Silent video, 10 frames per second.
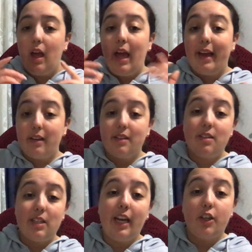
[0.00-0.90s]
And at
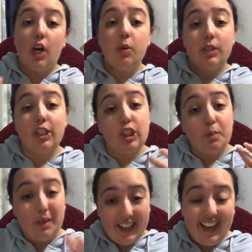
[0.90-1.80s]
this stage, I was actually
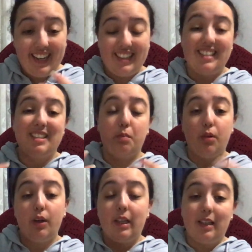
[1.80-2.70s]
planning this and
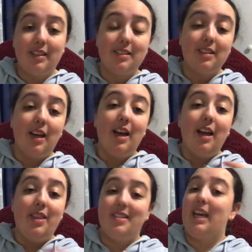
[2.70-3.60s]
plotting this
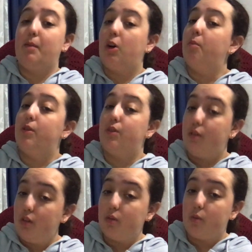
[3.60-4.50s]
at the same time the
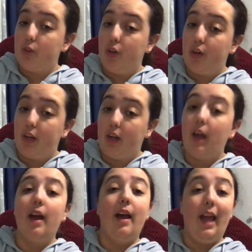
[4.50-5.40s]
students were learning
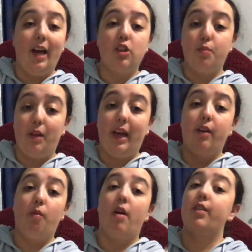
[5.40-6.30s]
how to plan
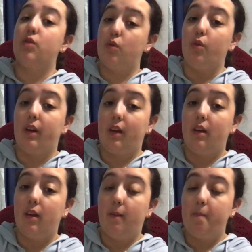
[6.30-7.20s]
and write a story.
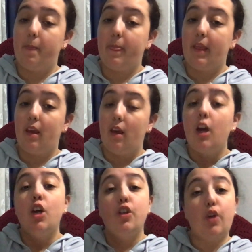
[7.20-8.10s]

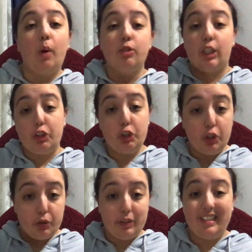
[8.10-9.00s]
So I was actually
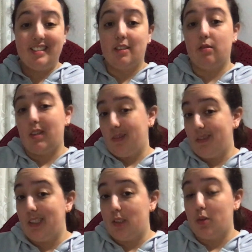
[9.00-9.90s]
using this as like a
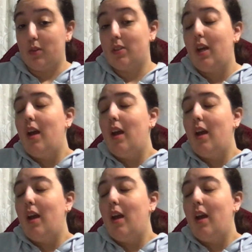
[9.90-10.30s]
resource.